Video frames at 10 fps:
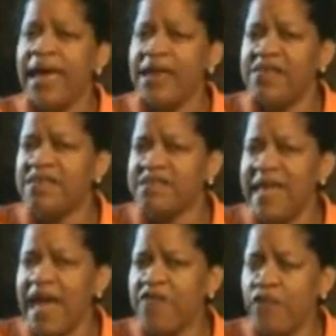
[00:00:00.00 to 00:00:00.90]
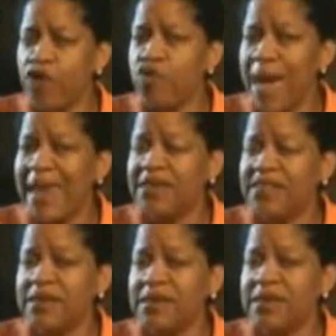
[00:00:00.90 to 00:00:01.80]
and it's a stand for
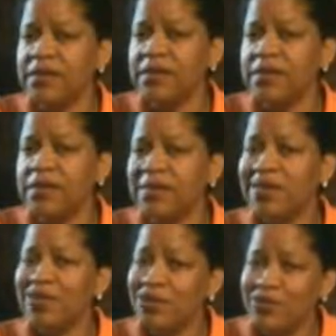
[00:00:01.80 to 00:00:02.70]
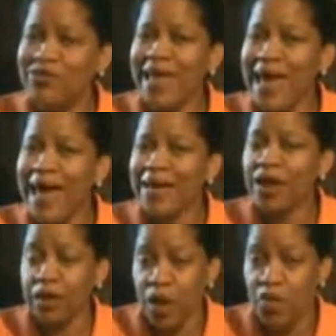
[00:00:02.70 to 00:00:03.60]
humanity, you stand
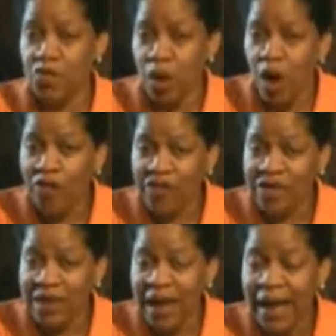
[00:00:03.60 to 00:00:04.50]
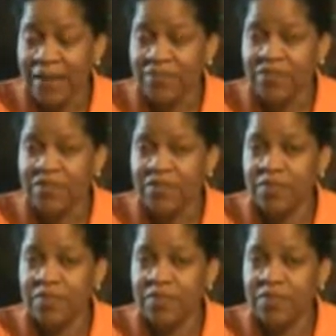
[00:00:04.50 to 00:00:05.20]
alone oftentimes.